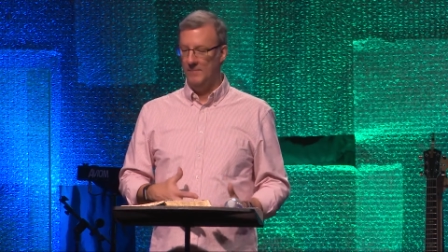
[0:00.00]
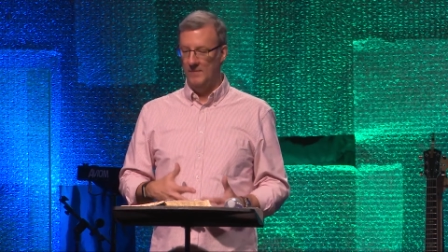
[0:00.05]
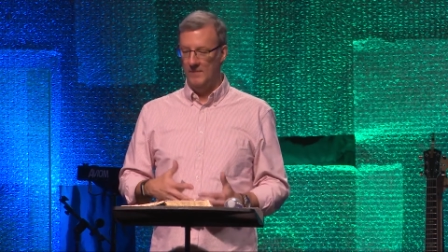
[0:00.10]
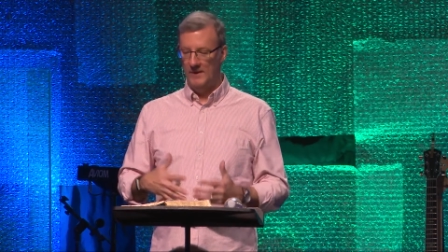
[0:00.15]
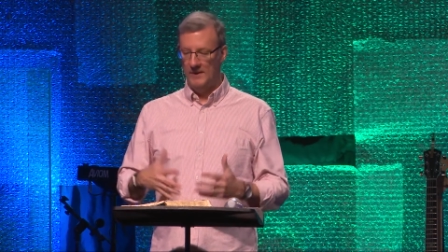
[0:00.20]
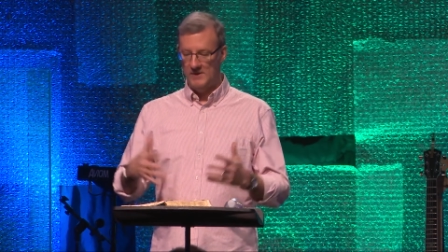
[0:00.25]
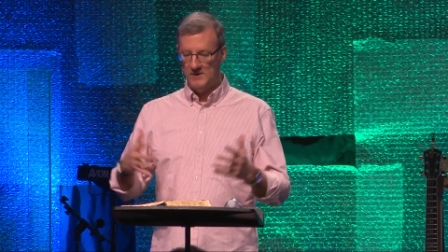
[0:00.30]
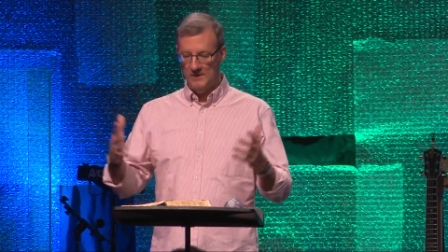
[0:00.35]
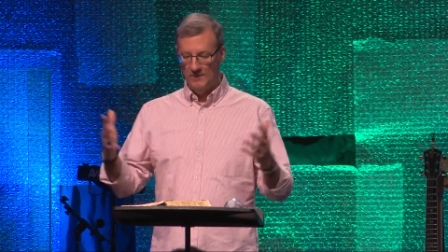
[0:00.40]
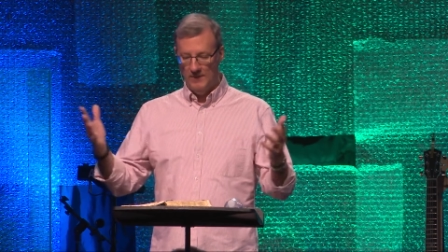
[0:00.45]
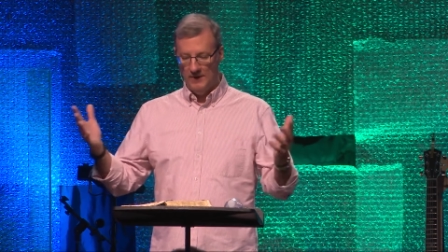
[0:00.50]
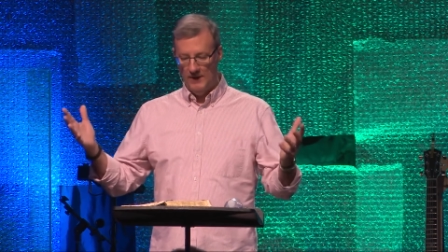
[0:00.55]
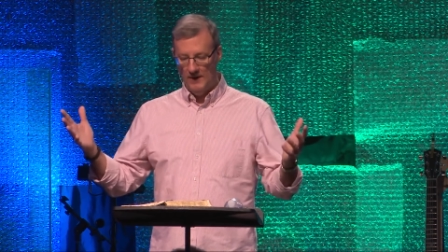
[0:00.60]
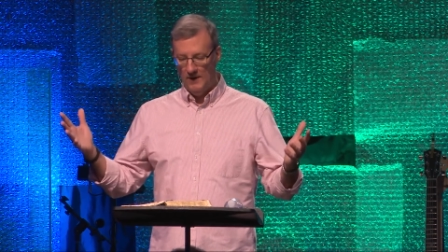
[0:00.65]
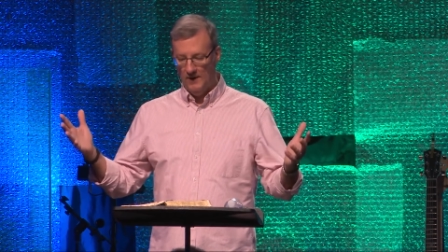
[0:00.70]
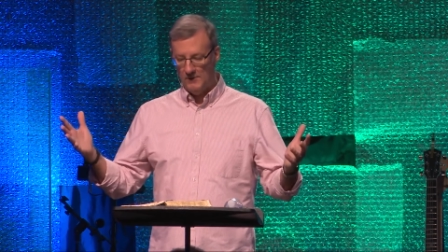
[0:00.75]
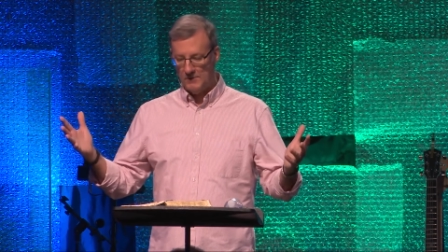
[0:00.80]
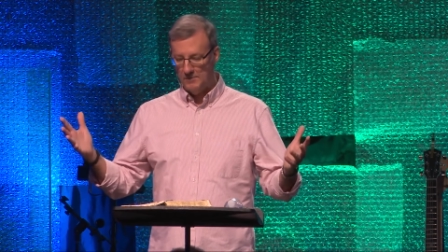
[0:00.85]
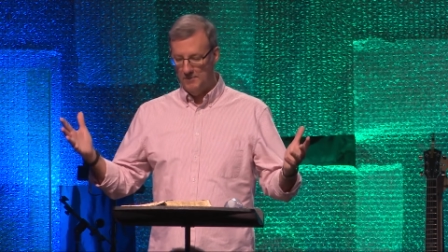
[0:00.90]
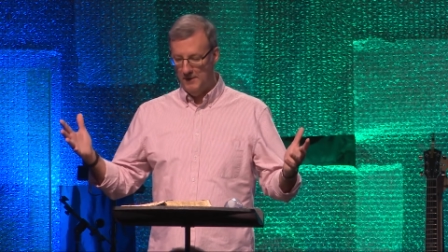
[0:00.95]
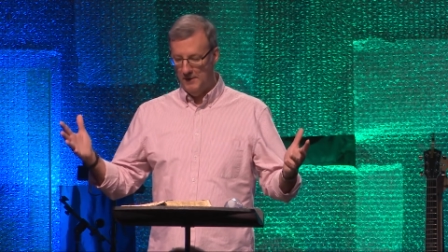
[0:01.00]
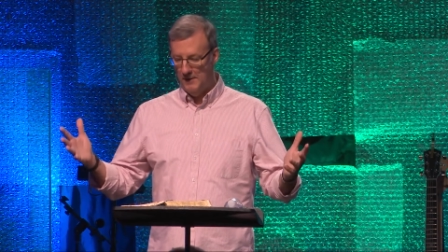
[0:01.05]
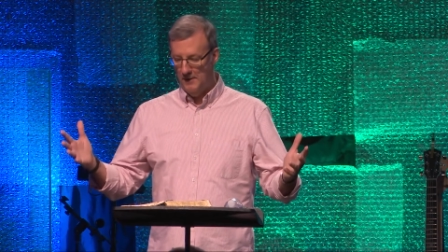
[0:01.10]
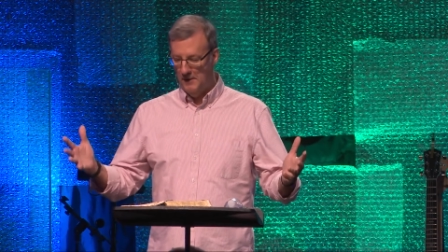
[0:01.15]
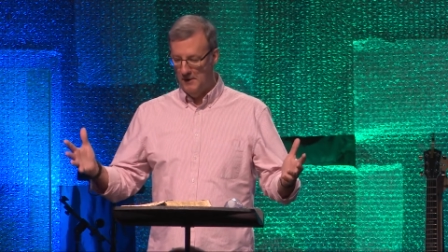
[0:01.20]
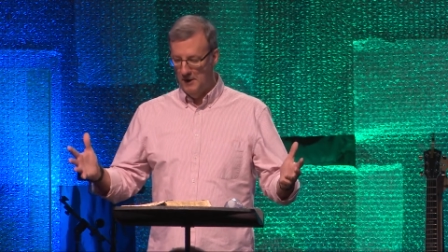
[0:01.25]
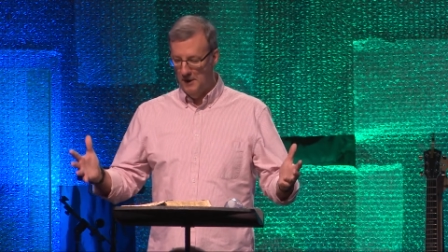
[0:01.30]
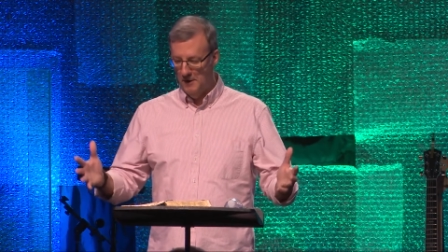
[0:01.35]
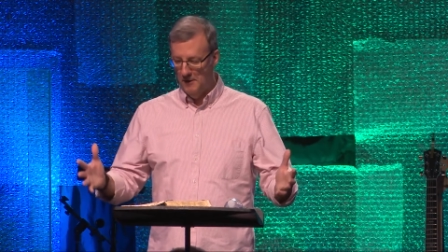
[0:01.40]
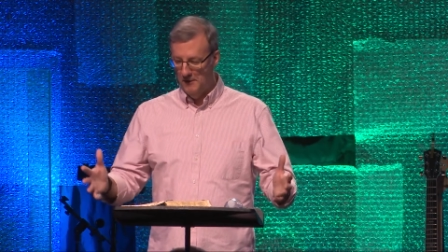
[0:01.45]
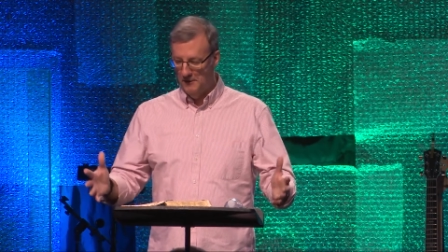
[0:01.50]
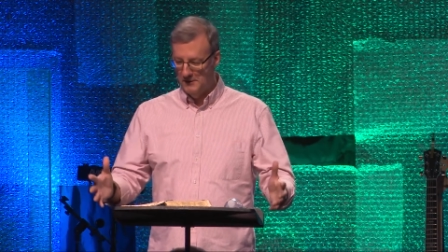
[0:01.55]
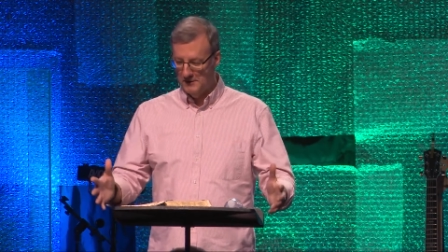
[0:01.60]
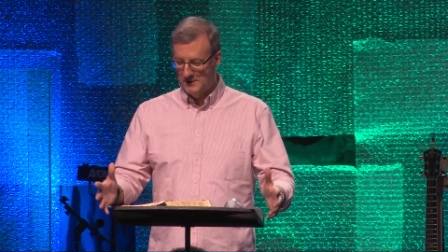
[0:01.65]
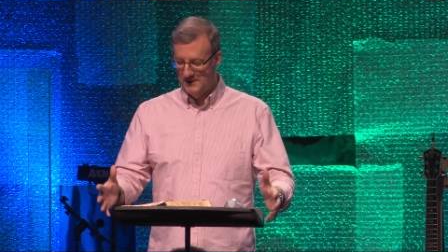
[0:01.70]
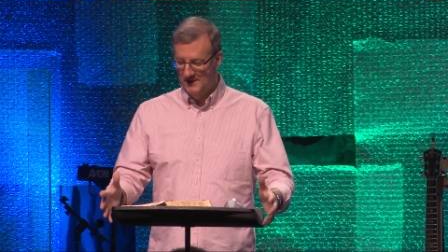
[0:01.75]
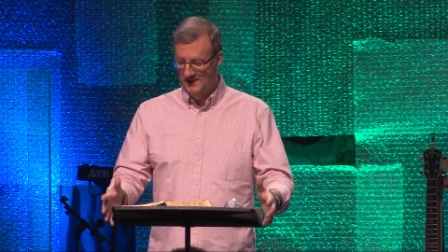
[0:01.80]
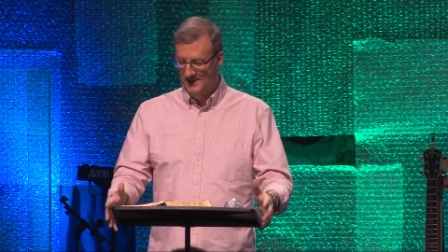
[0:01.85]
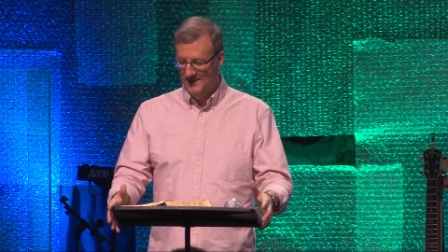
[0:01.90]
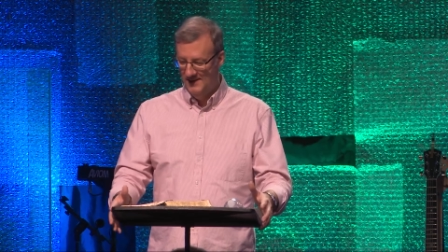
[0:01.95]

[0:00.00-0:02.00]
Let somebody else be the nose.